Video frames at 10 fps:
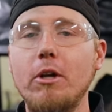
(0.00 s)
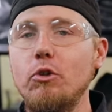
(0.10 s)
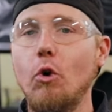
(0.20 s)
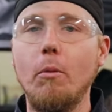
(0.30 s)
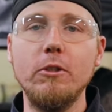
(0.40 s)
going to
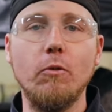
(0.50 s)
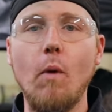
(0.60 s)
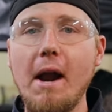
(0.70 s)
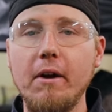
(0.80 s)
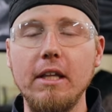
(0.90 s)
do a whole bunch of
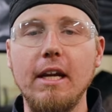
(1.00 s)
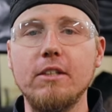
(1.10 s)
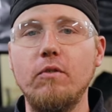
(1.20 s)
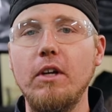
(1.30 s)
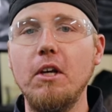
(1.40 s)
wiring in the
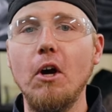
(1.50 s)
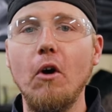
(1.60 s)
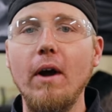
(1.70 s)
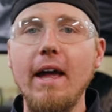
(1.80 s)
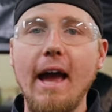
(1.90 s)
next
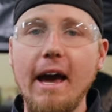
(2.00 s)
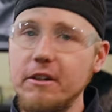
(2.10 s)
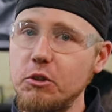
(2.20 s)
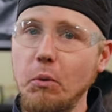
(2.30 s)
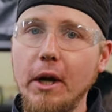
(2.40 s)
video, add
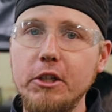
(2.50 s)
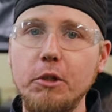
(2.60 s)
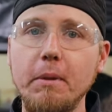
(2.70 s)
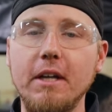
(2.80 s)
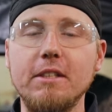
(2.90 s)
a
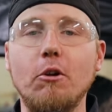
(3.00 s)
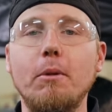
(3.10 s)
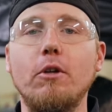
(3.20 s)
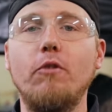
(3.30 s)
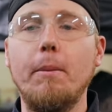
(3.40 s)
switch, because I want to
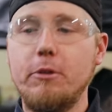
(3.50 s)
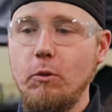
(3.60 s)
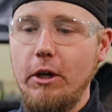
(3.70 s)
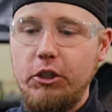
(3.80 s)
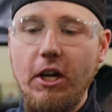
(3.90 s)
be able to flip a
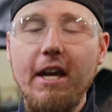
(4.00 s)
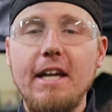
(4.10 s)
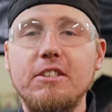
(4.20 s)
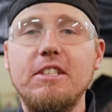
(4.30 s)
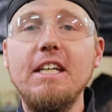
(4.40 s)
switch
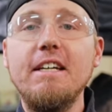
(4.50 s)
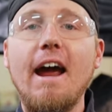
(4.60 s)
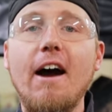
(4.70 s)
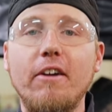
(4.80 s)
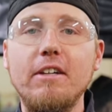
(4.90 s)
and see
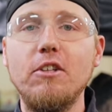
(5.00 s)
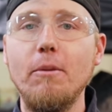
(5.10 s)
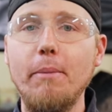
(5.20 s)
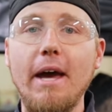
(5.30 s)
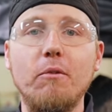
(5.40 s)
down into
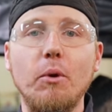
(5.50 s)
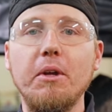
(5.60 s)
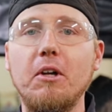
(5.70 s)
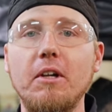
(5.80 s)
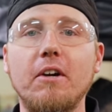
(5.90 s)
the bed
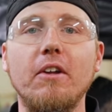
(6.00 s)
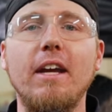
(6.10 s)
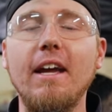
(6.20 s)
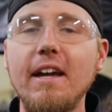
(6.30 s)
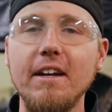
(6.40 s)
really clearly.